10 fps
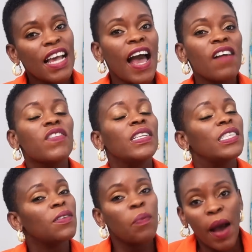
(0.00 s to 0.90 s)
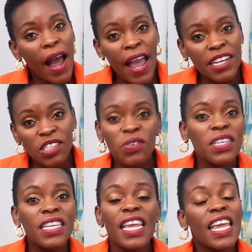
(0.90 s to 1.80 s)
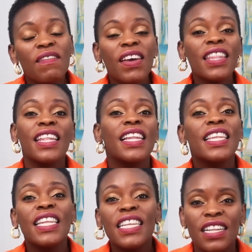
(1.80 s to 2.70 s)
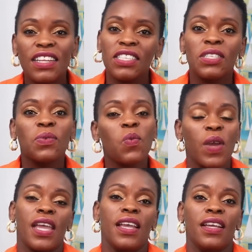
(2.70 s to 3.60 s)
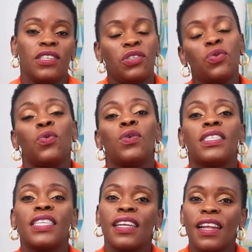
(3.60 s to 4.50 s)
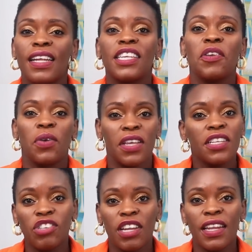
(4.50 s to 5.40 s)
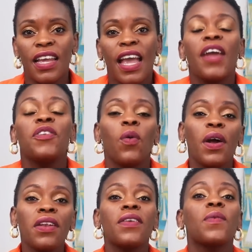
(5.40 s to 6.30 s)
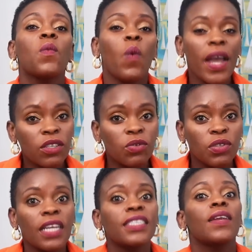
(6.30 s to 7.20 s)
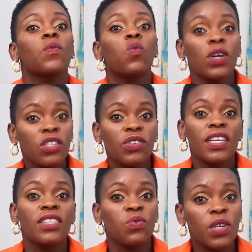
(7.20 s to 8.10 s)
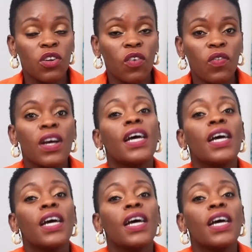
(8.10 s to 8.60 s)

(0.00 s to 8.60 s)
I have inspired you in even the littlest way to declutter your kitchen and you're wondering where to start and what to get rid of,